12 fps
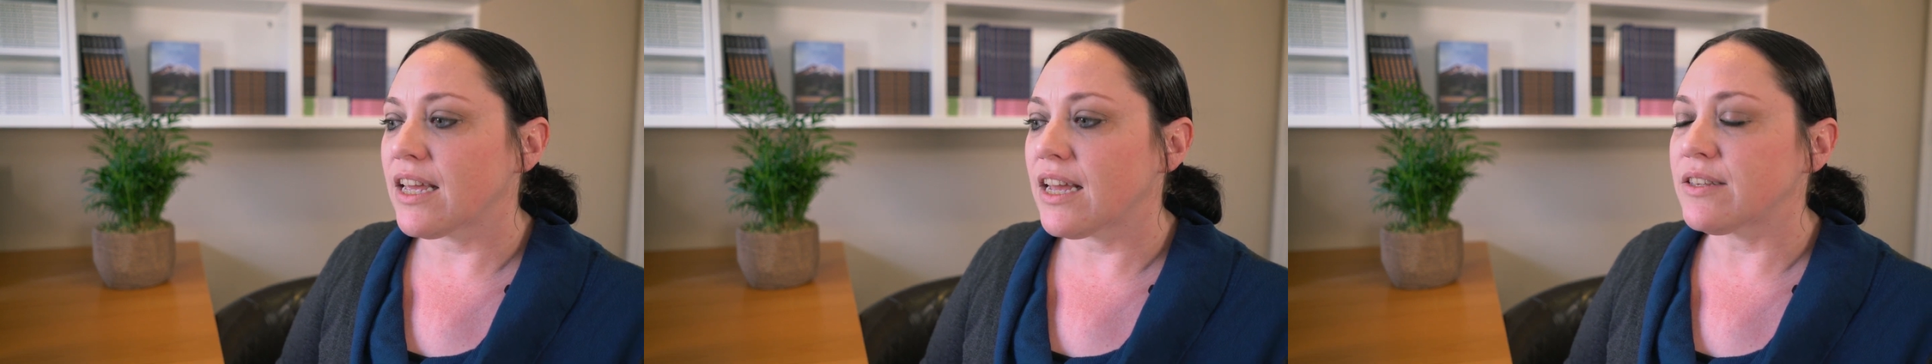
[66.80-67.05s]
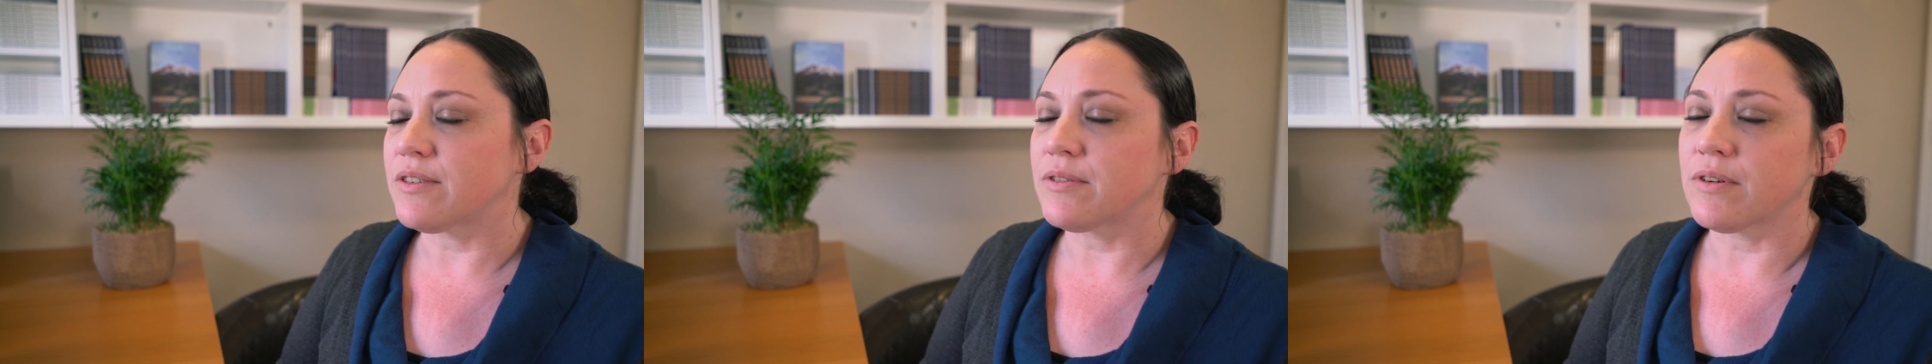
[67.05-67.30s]

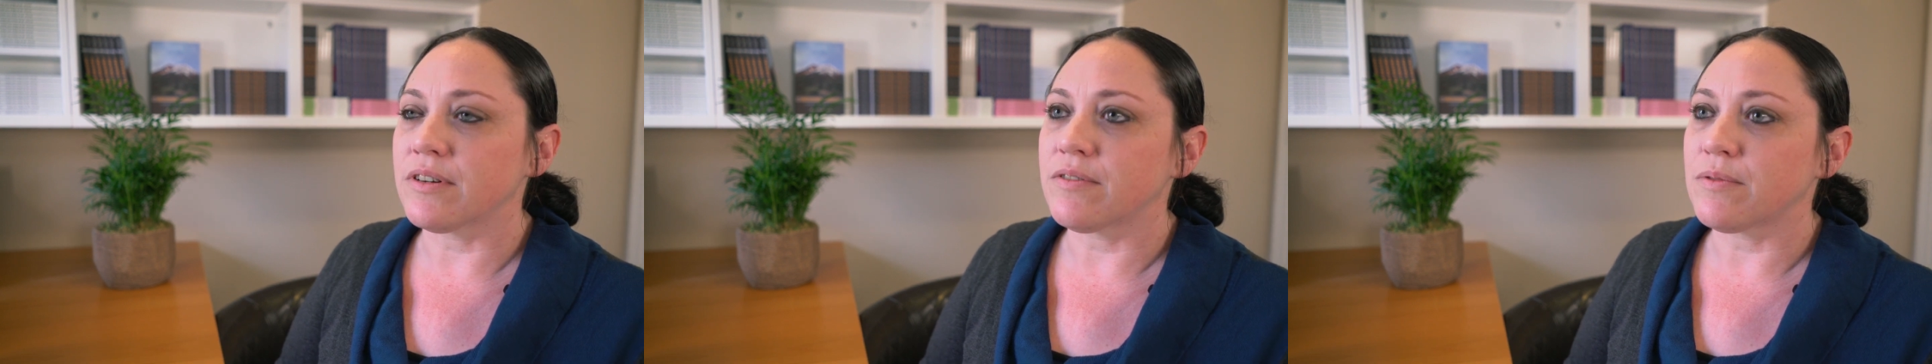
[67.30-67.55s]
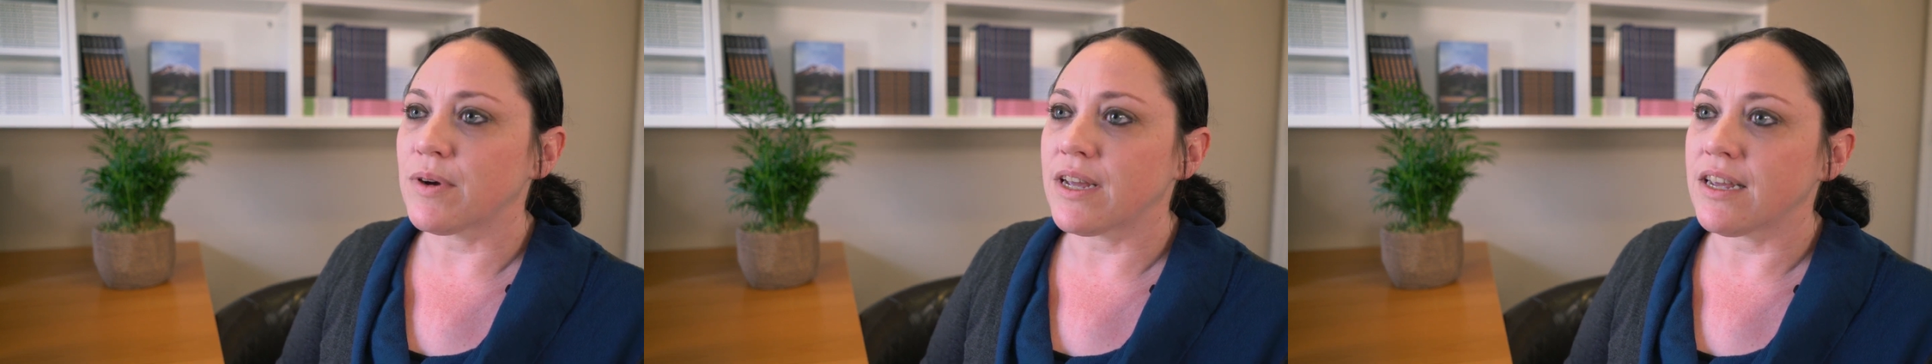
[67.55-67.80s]
as sort of
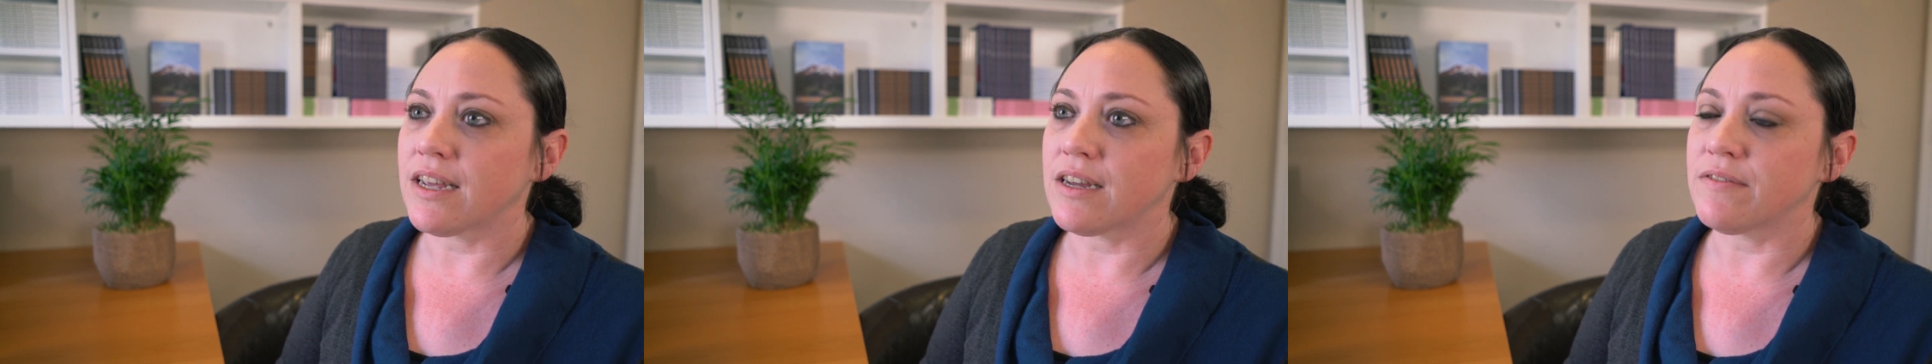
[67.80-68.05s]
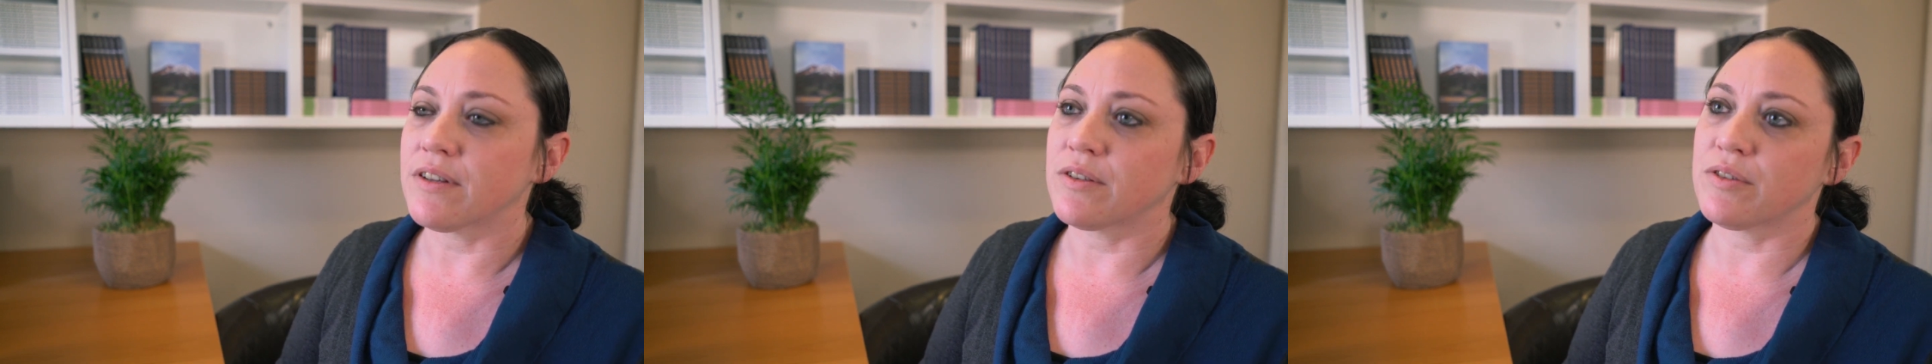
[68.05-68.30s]
a way
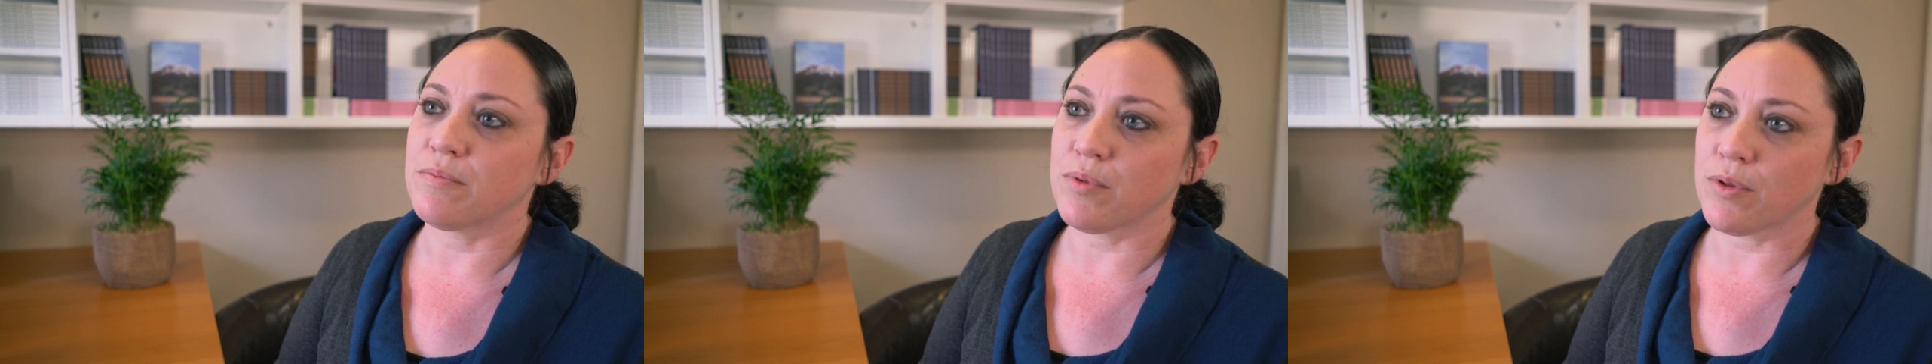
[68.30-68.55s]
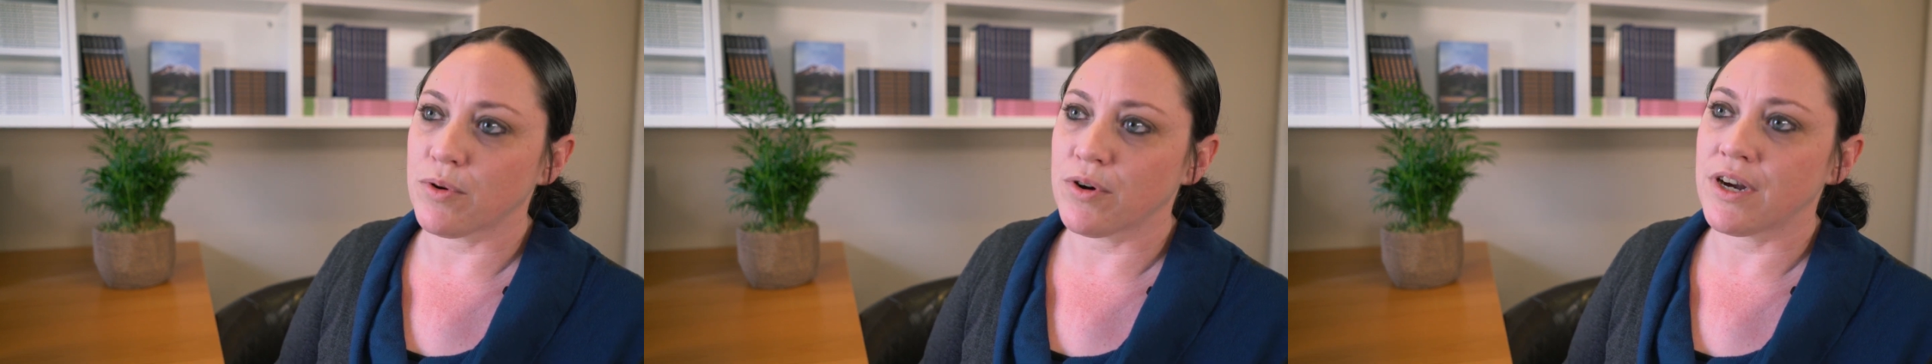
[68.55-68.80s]
of
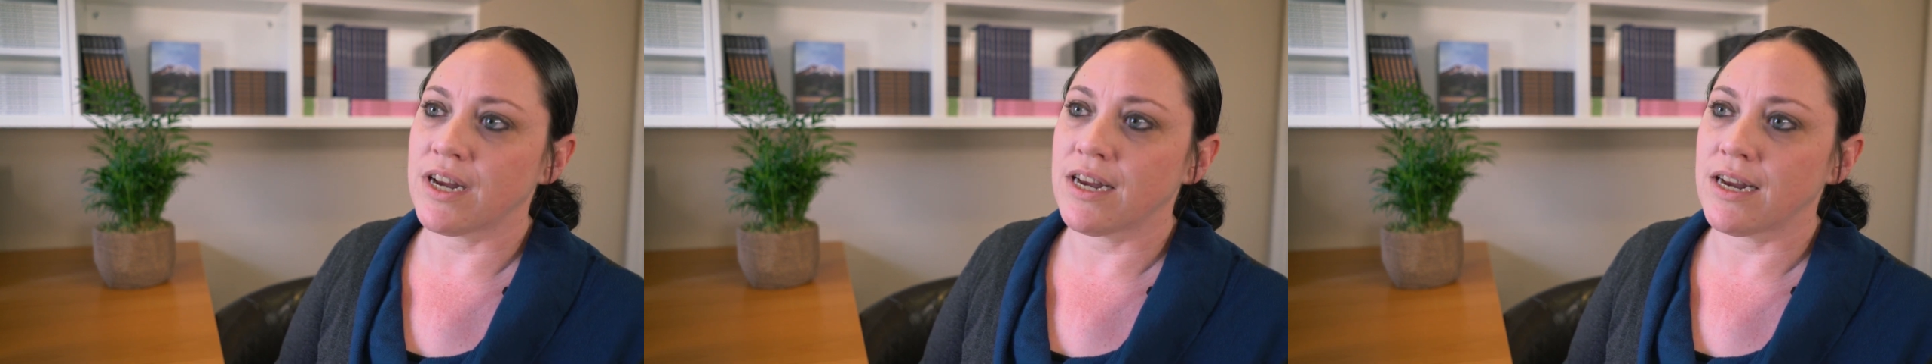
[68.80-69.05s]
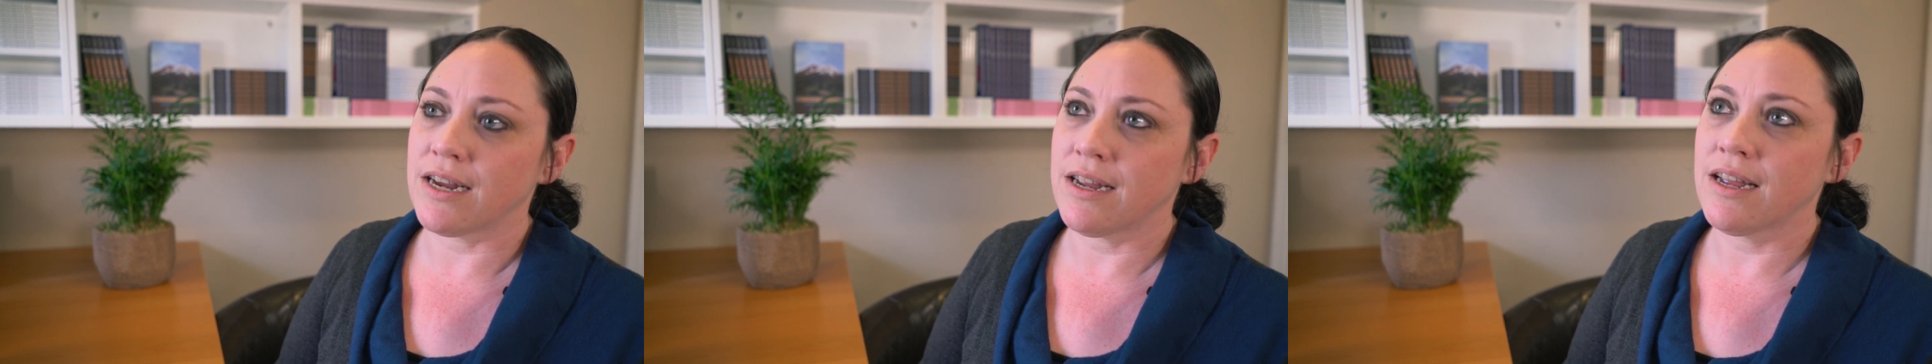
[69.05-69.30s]

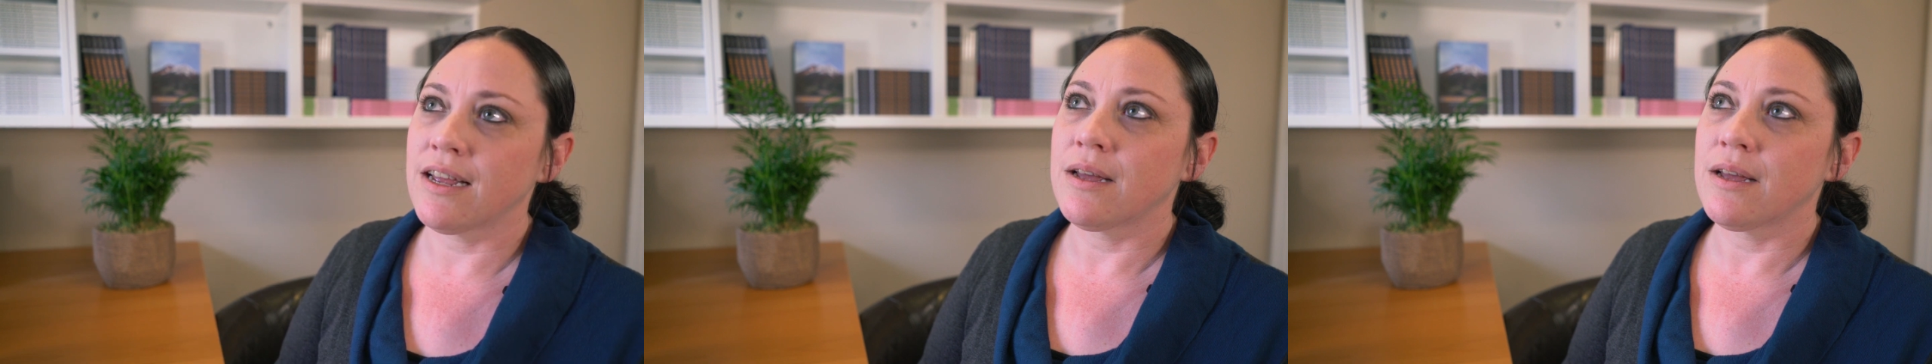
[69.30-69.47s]
exploring